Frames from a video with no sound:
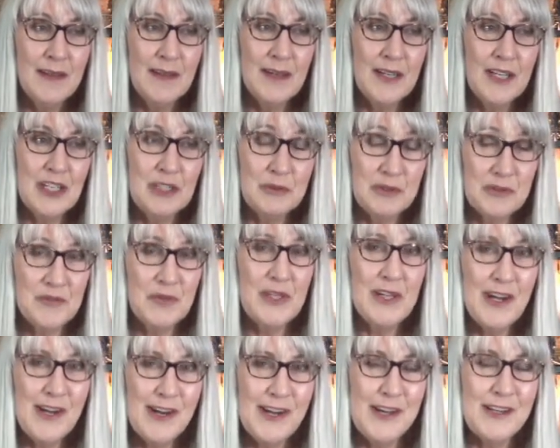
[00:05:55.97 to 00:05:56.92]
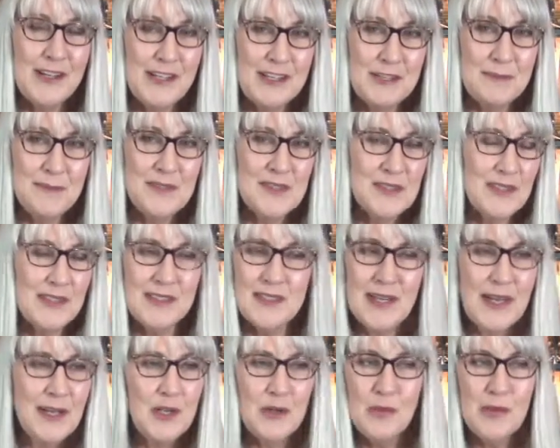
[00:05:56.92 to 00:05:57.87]
it was very hard on him. So I said,
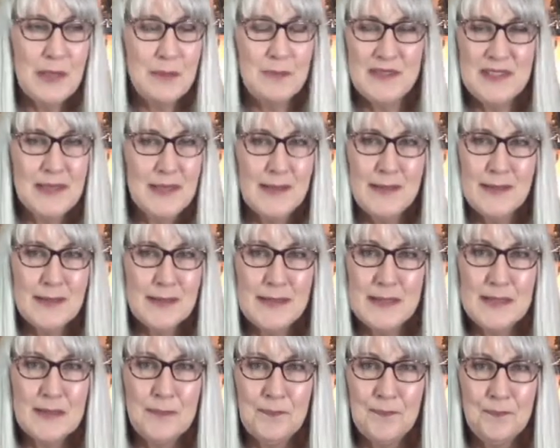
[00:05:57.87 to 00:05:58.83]
I don't want him seeing this.